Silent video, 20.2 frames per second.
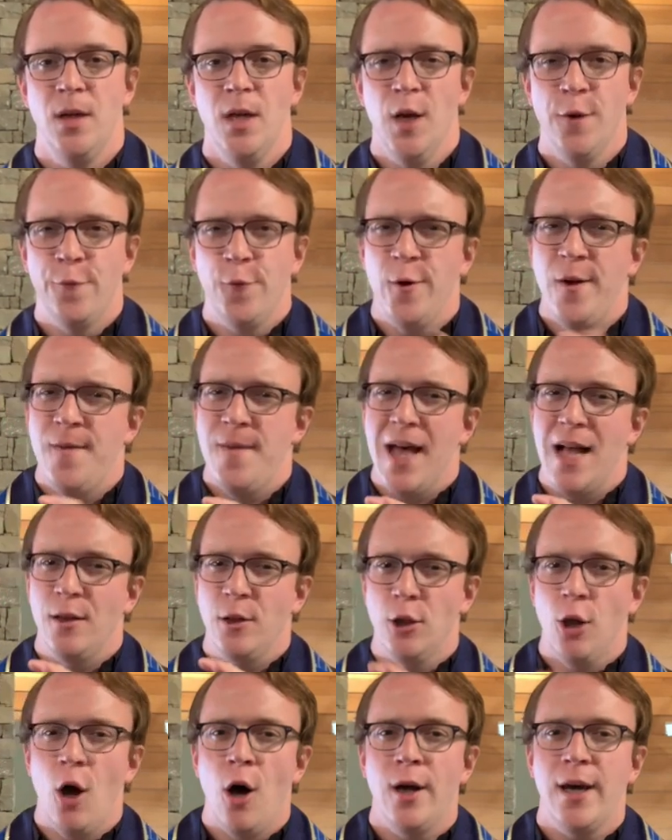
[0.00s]
For in
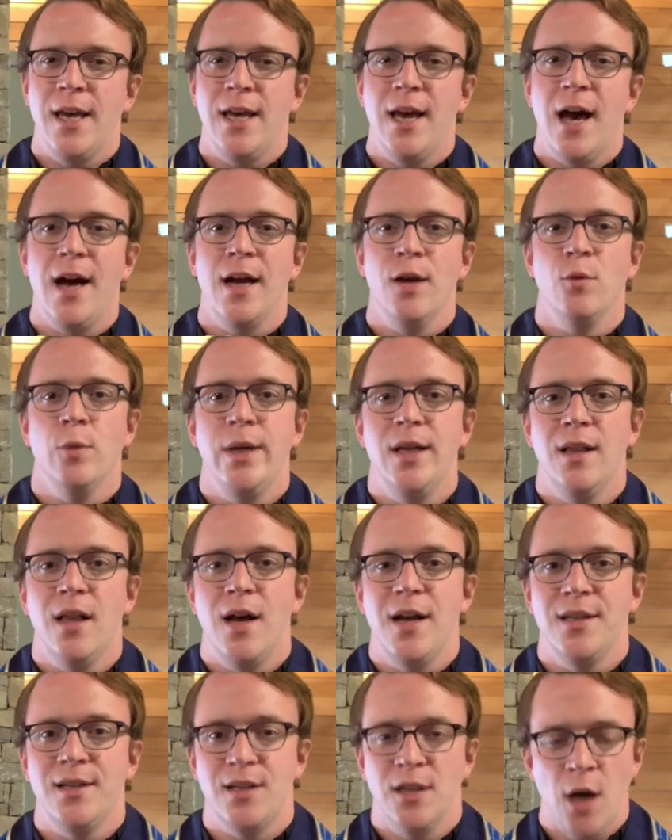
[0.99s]
that longing, I
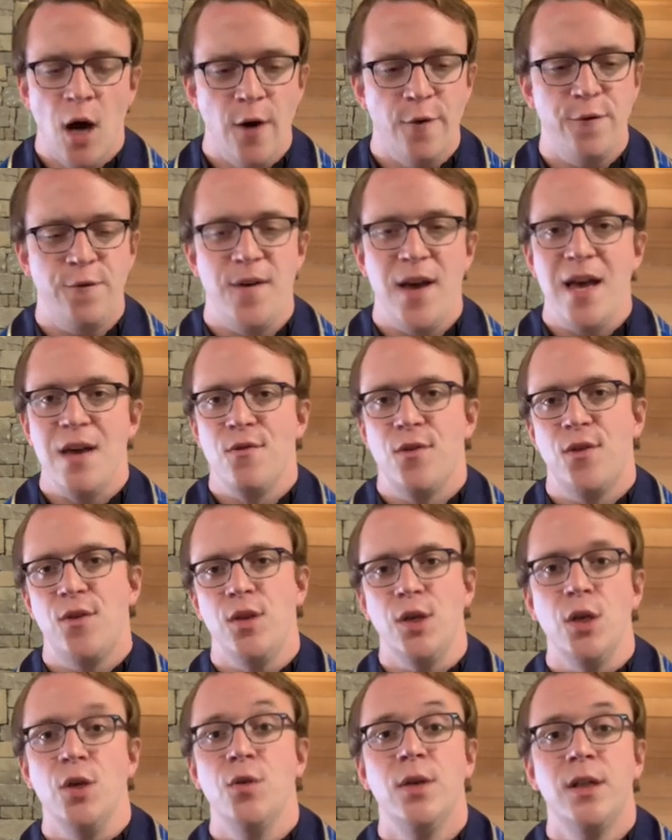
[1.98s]
realize that our faith,
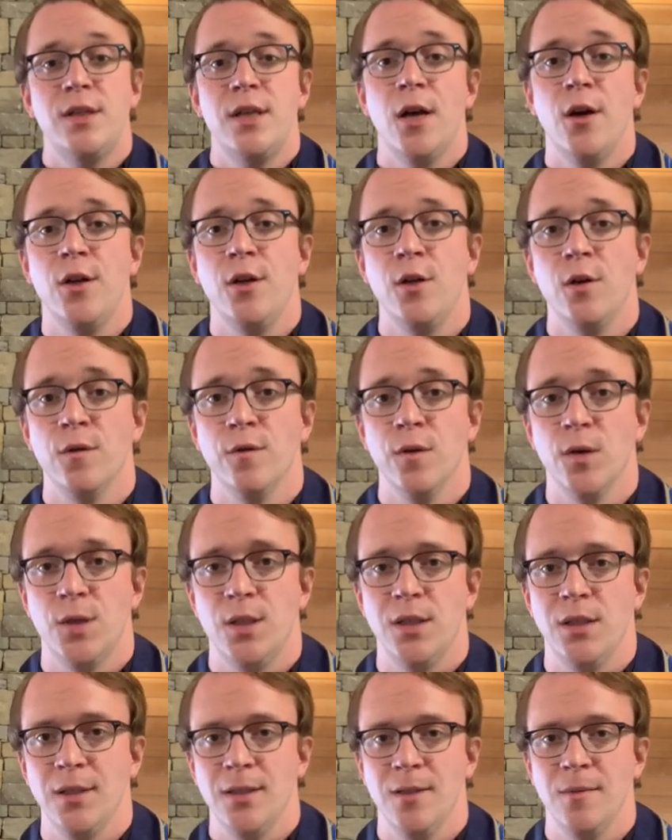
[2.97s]
Unitarian
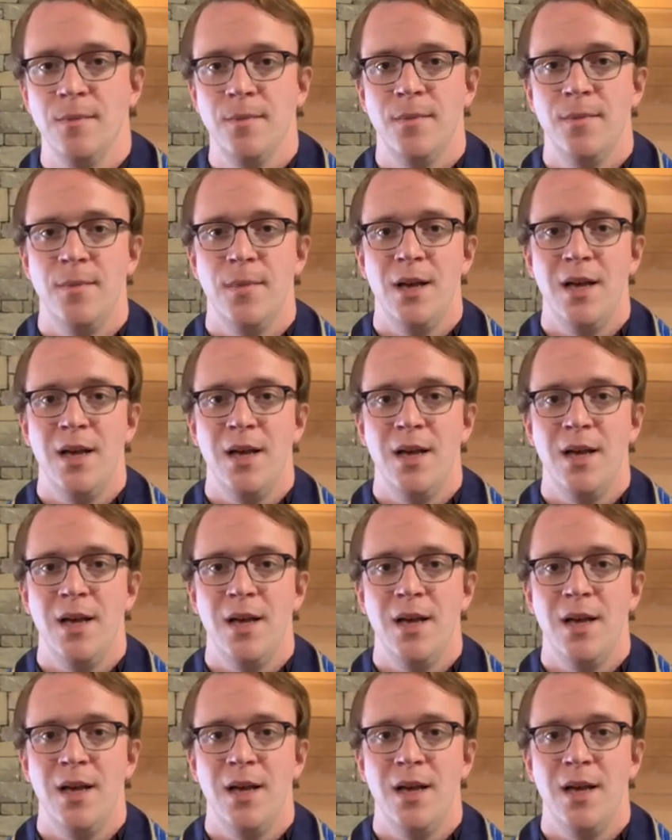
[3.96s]
Universalism,